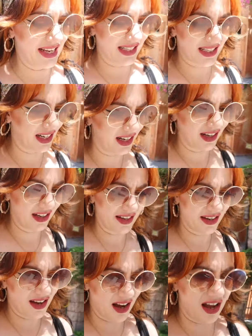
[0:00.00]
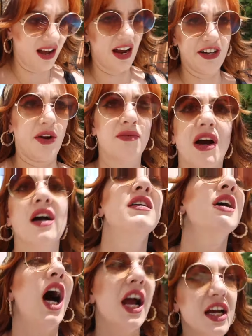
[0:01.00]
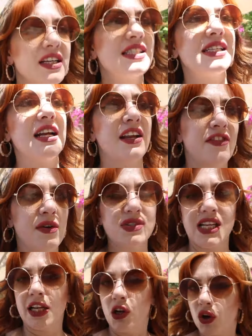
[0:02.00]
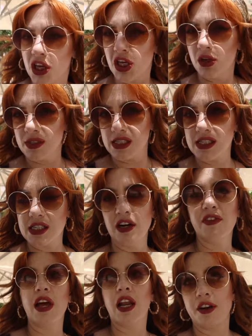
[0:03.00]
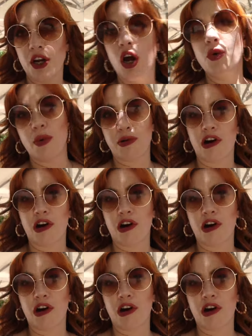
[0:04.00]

it's, uh, I don't, I understand if there was like long queues and stuff and they're like, no, we're